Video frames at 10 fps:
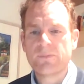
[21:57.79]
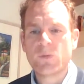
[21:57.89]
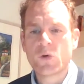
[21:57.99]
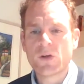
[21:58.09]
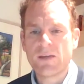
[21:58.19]

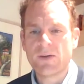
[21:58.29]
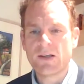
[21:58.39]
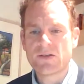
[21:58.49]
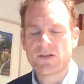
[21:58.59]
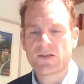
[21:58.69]

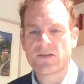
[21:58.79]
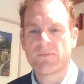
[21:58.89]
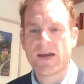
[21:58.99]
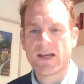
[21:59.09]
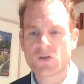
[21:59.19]
bookkeeping to
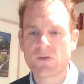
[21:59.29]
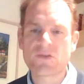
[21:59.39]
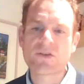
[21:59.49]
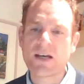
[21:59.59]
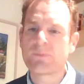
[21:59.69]
make sure it's
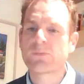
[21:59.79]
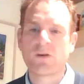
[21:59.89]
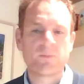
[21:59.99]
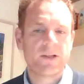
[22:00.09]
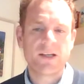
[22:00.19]
done
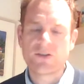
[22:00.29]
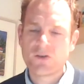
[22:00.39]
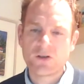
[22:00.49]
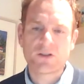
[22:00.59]
properly and not